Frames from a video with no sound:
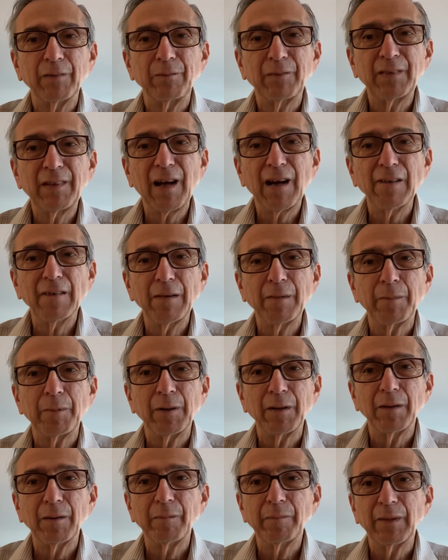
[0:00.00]

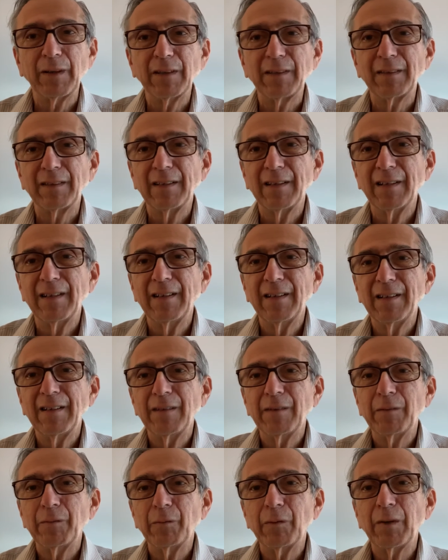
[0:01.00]
terrible, but
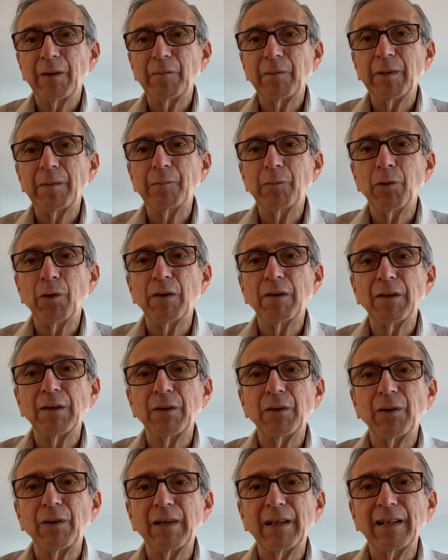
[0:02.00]
would have been more
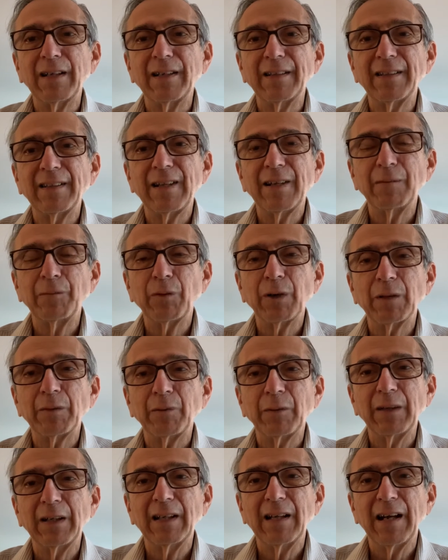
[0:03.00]
annoying than what
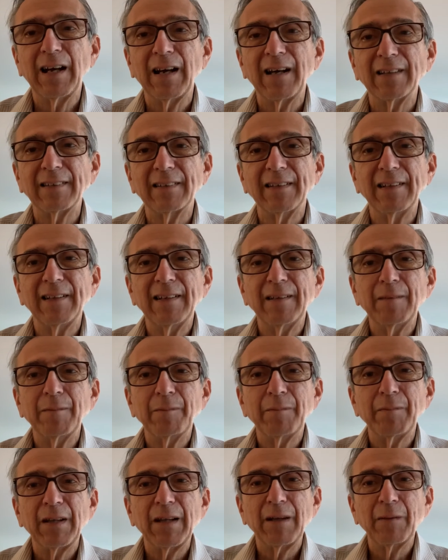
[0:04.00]
we got.
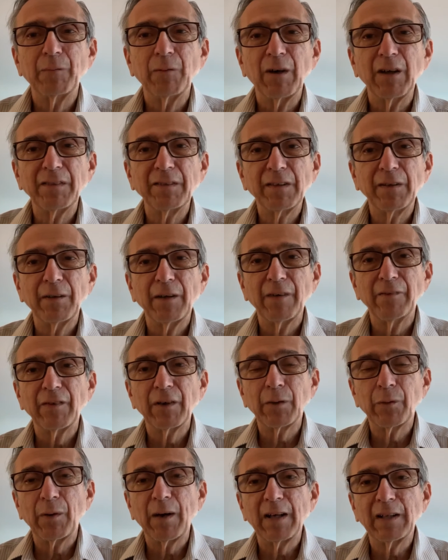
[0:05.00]
It was, however,
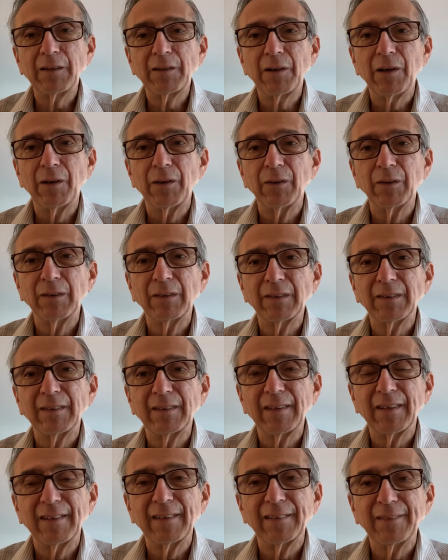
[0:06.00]
quite cold.
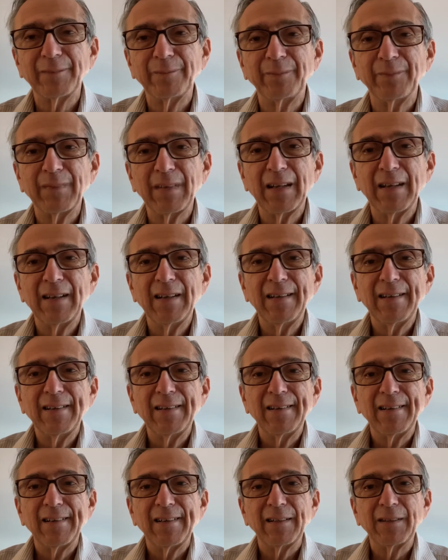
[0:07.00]
I
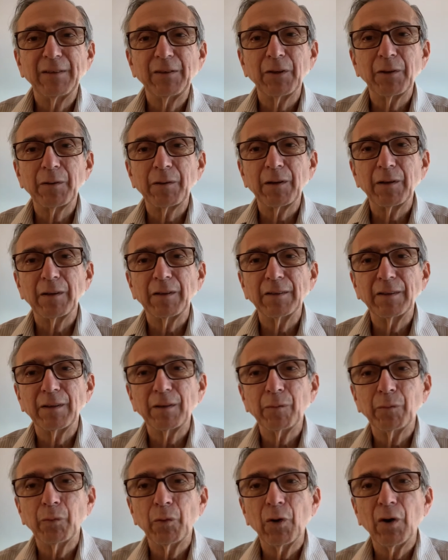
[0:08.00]
took a
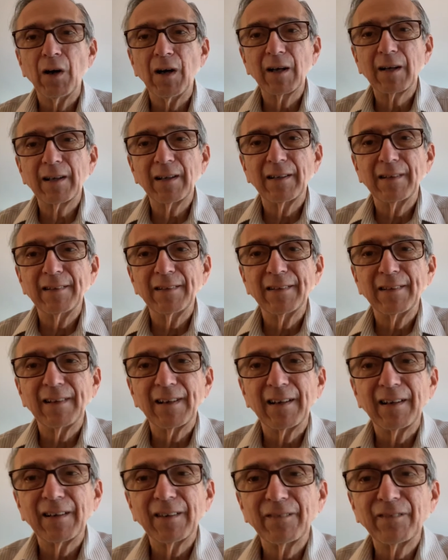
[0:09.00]
little walk and
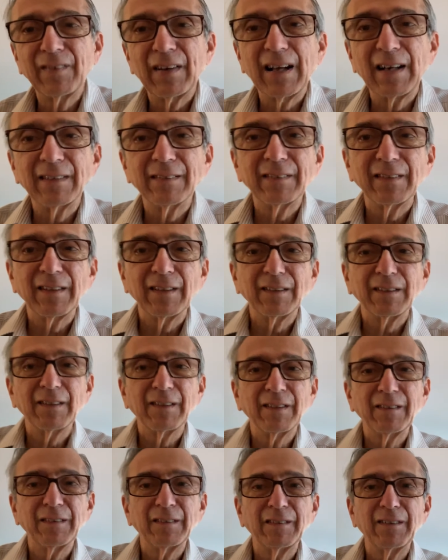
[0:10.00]
found it a
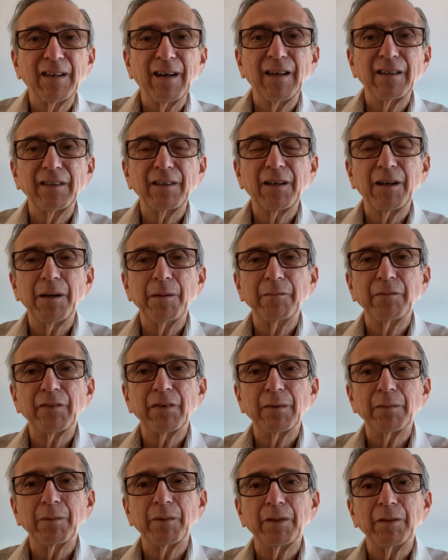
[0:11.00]
little
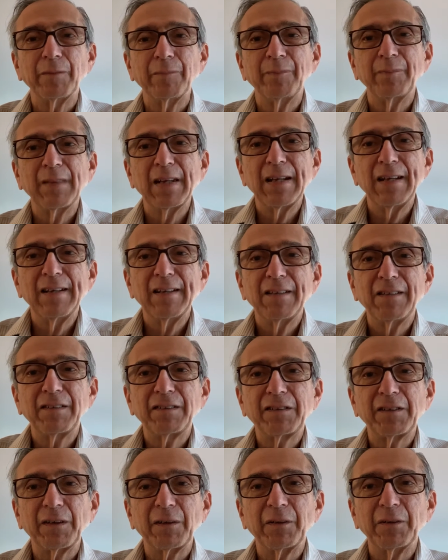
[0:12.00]
uncomfortable.
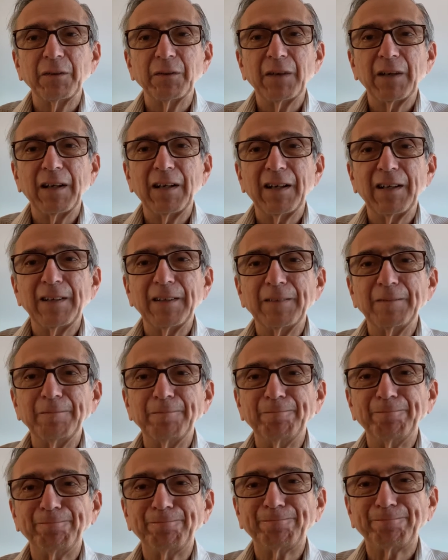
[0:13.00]
So